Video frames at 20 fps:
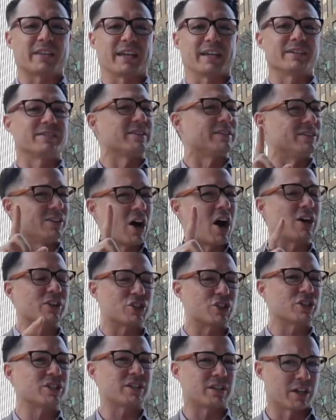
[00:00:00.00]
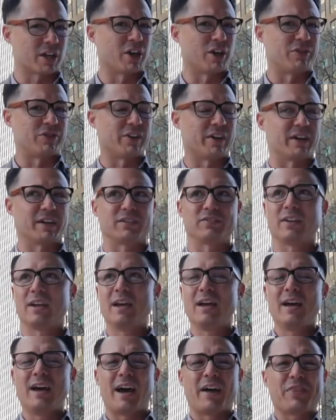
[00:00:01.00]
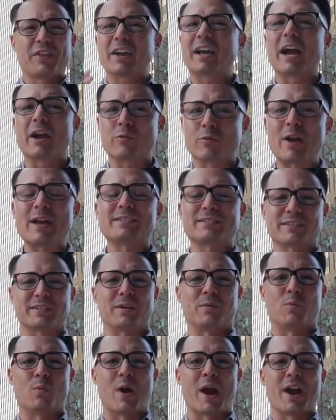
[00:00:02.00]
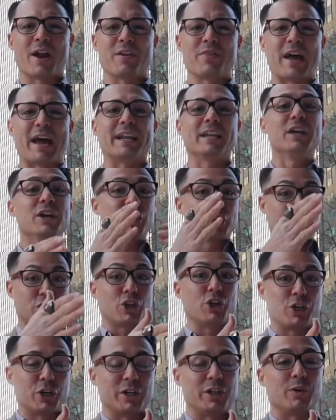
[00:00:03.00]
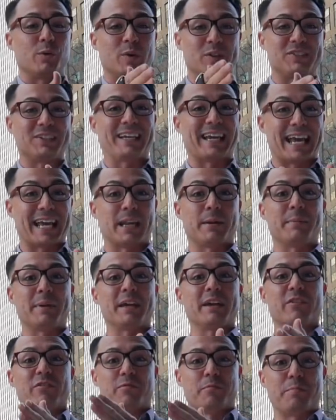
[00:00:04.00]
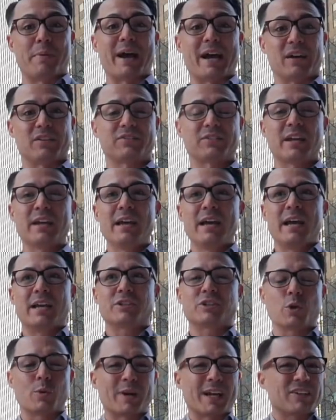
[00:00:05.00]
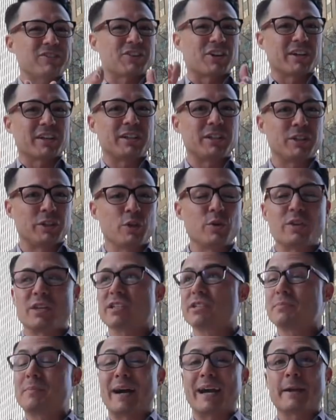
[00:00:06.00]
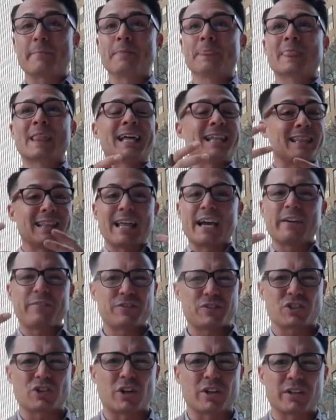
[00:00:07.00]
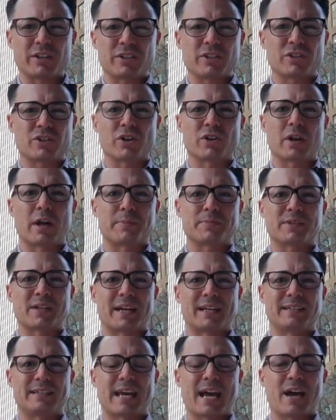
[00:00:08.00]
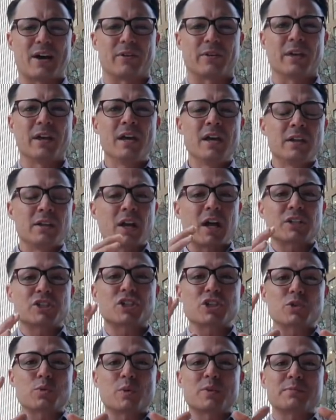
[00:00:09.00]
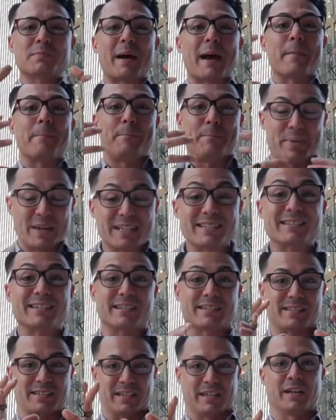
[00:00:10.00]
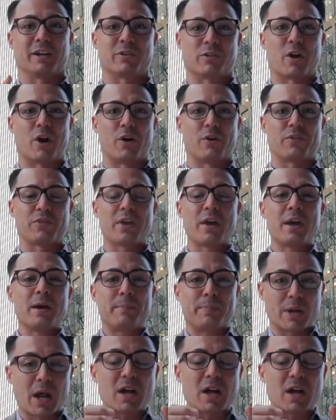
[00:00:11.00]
things and not just the good things. I think I read somewhere that good was the enemy of best. So when I started to do this, my life started to turn upside down. Not just was my business seeing growth, but